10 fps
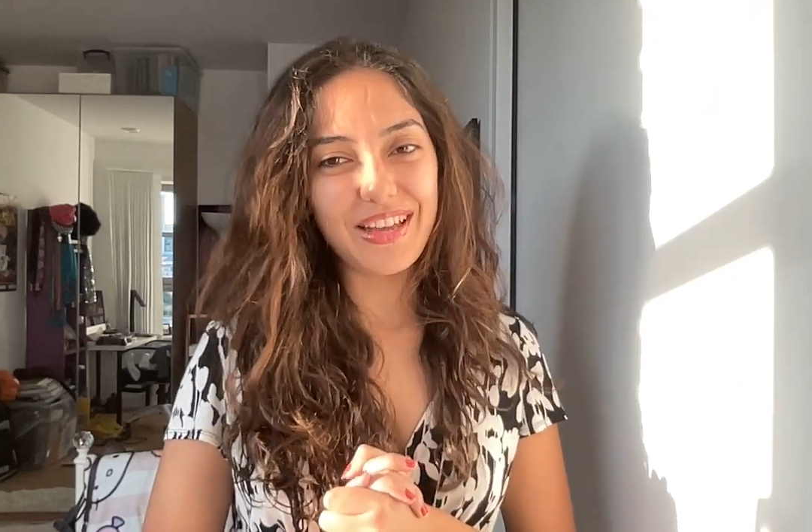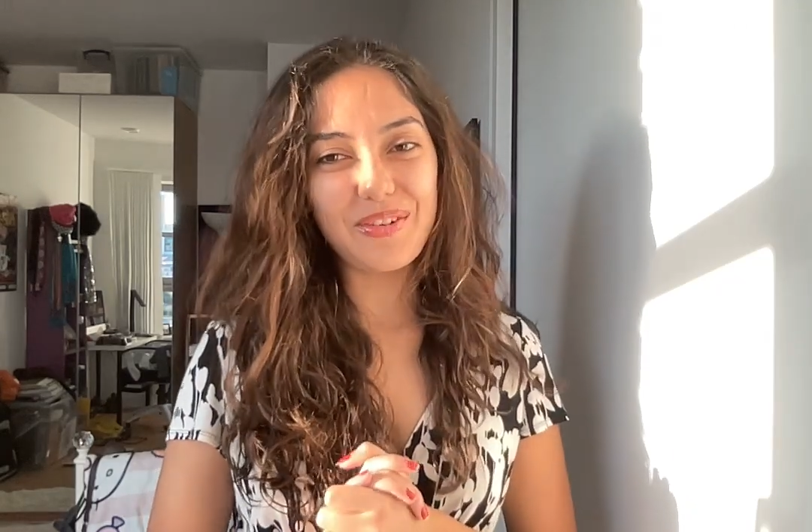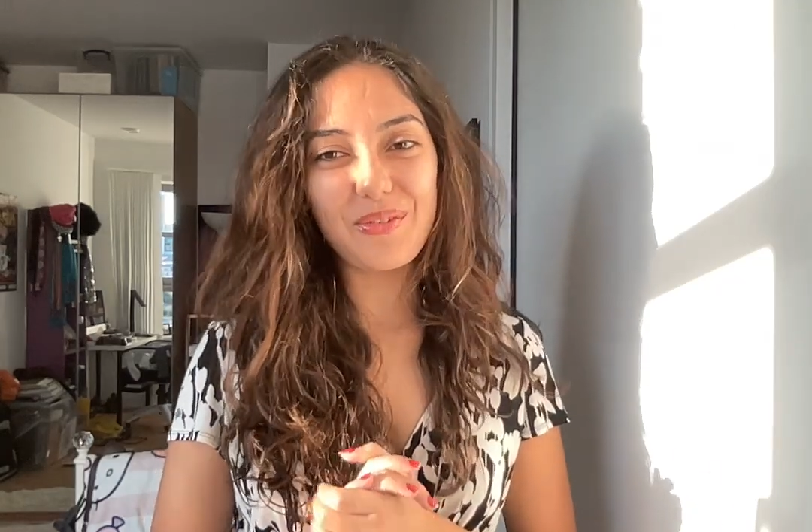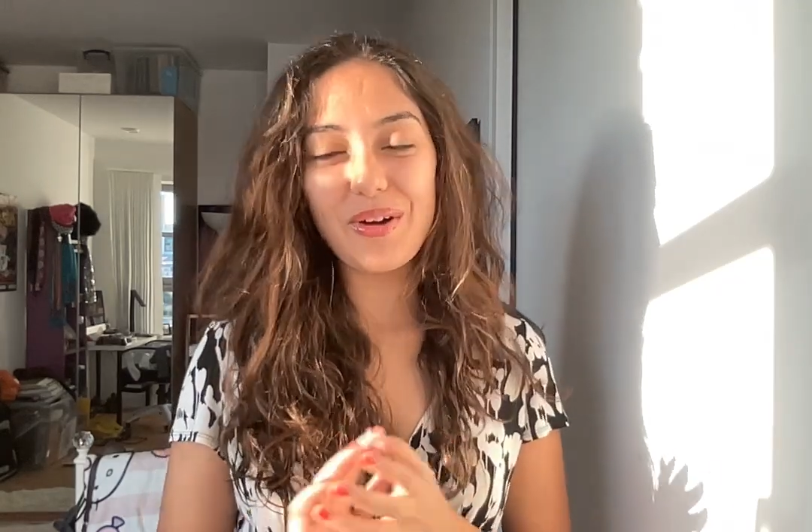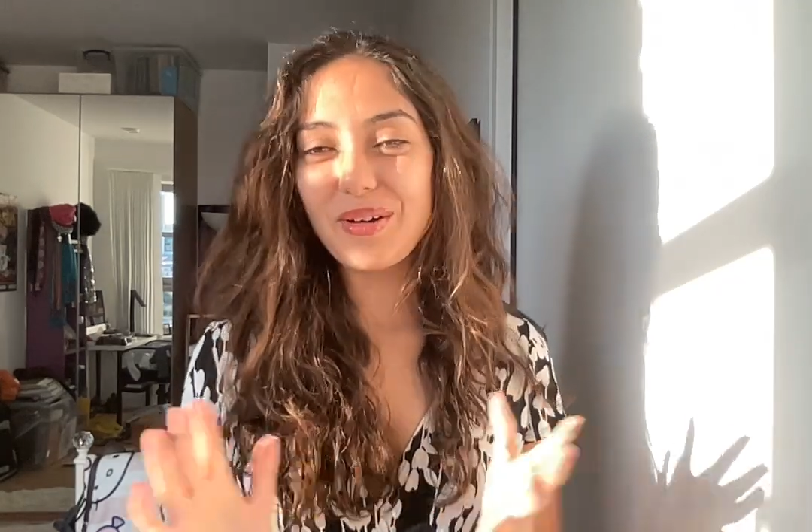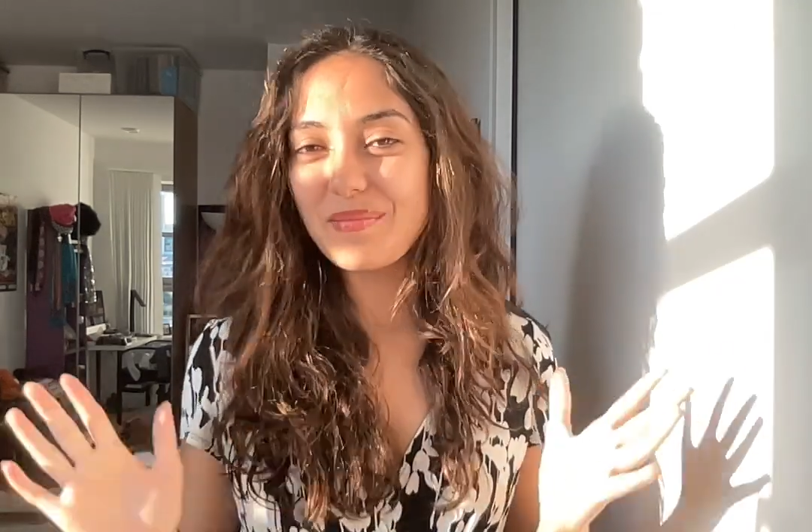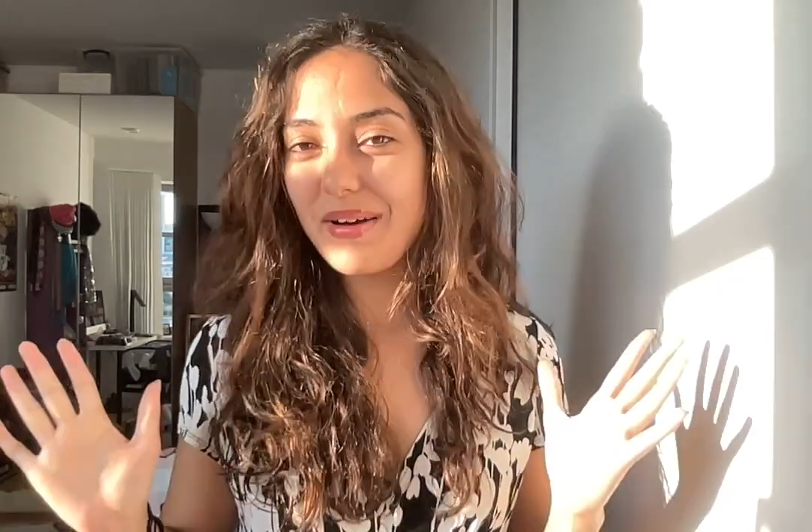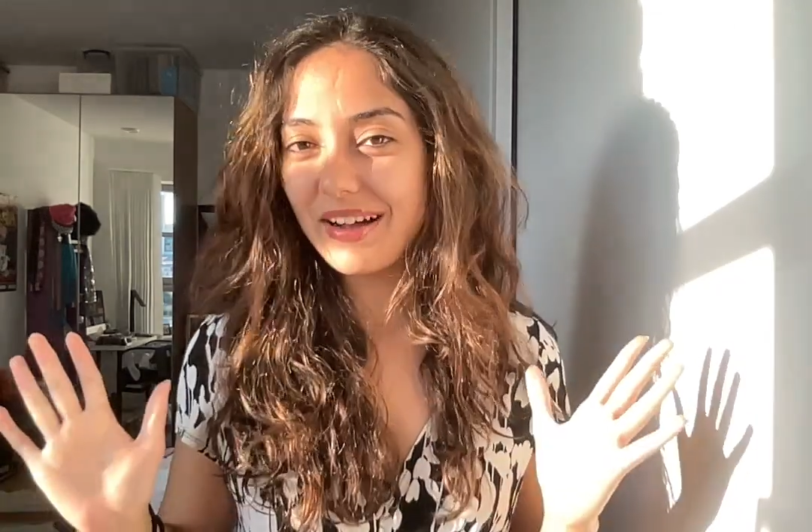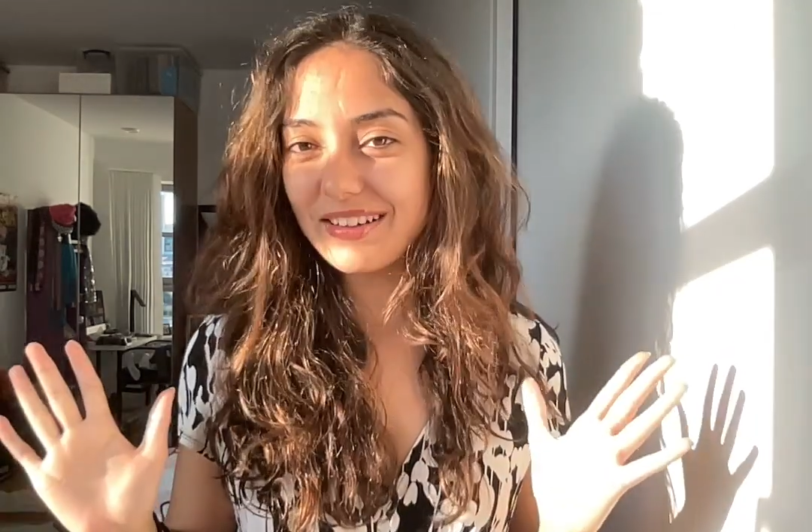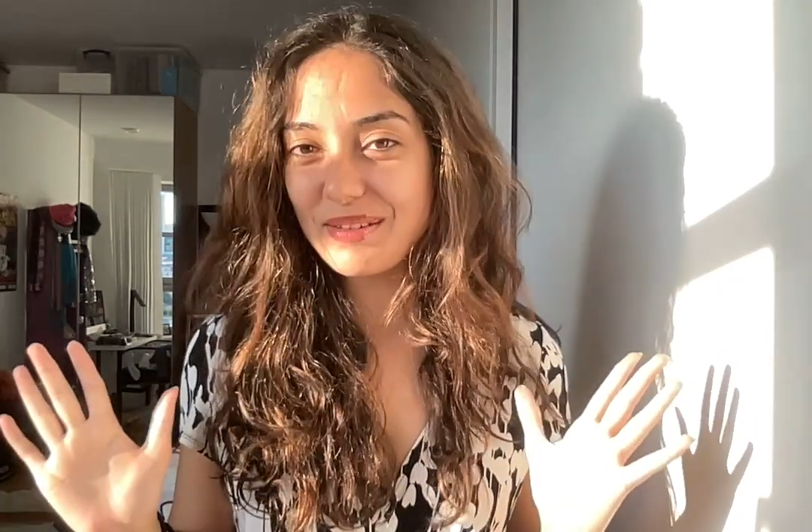and welcome
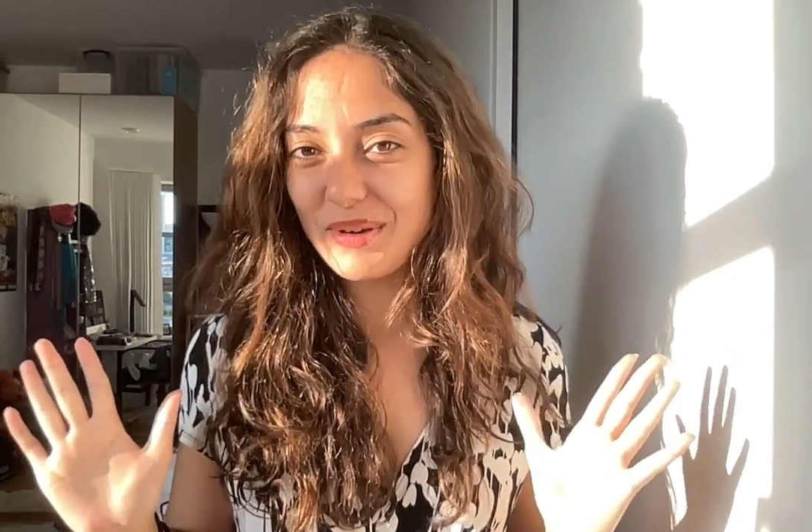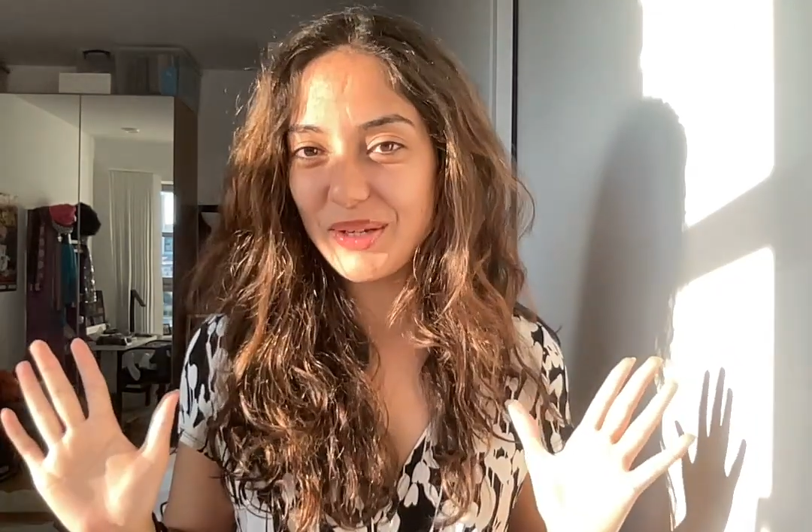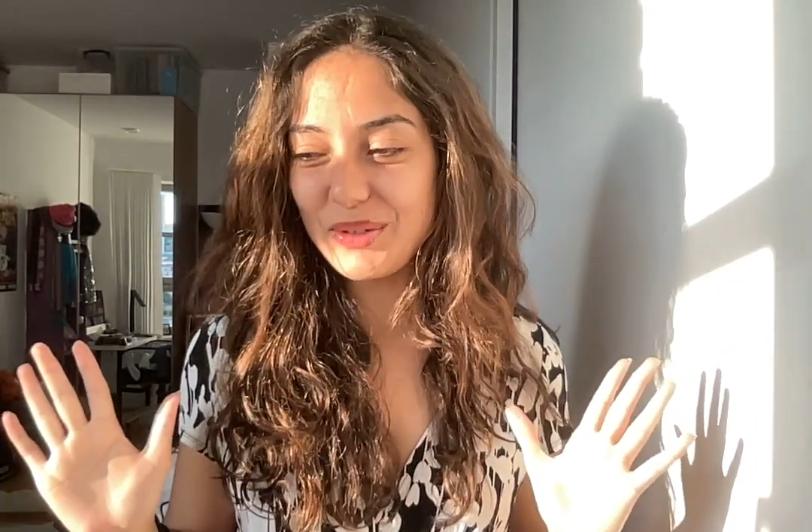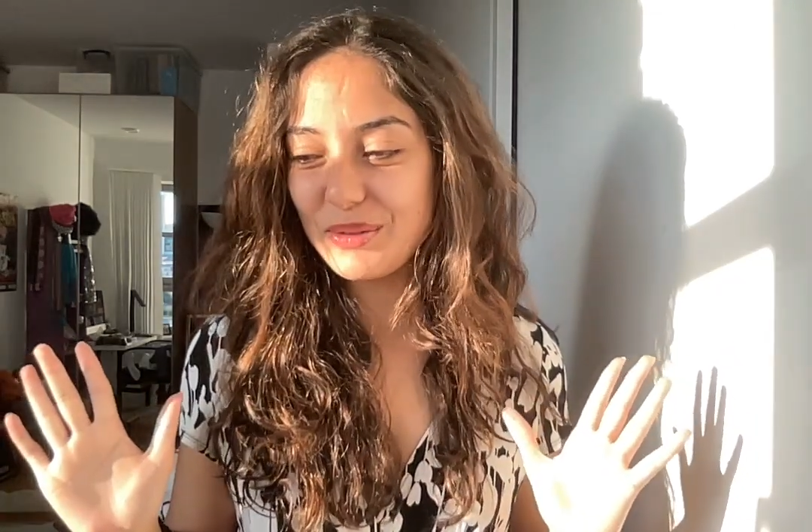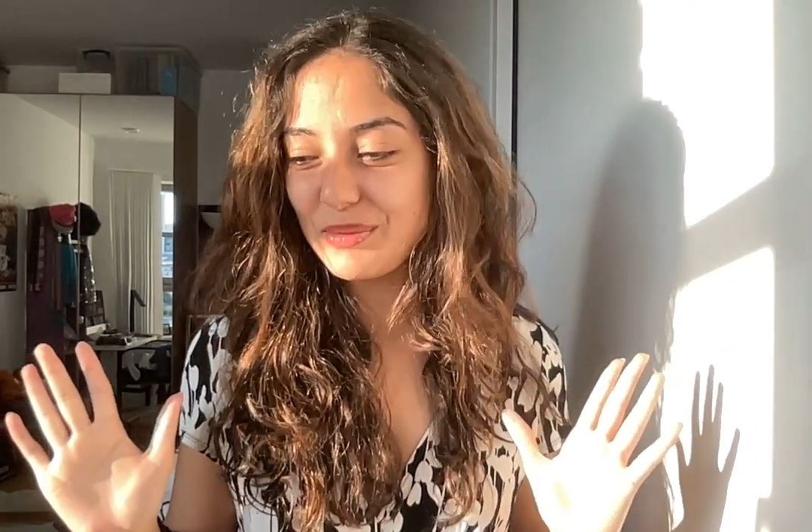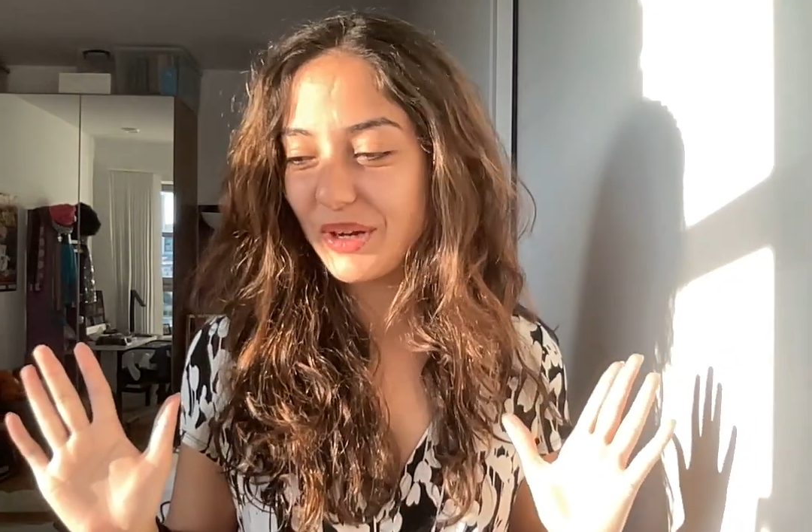back to my YouTube